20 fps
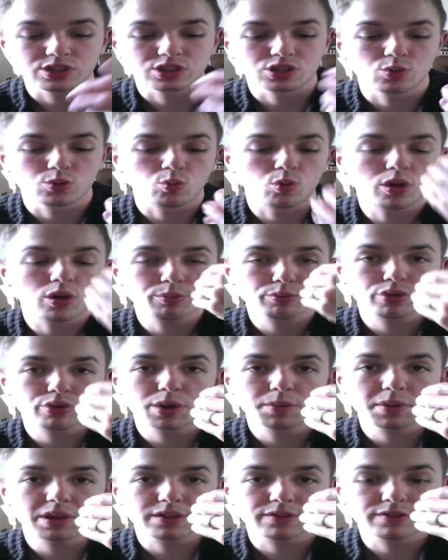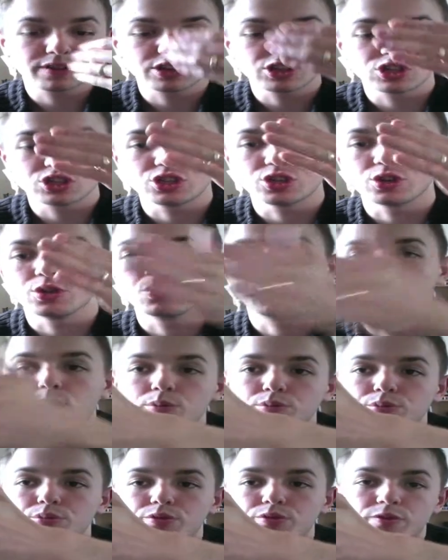So one primarily faces you,
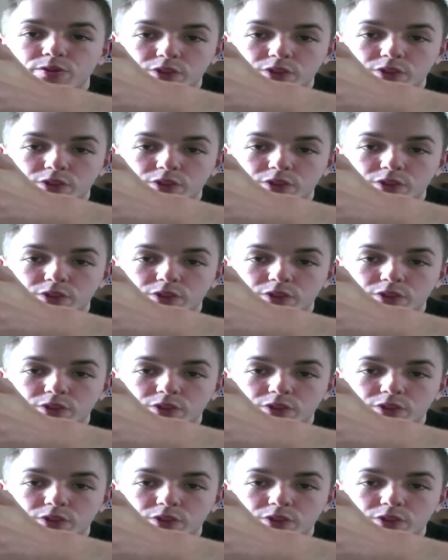one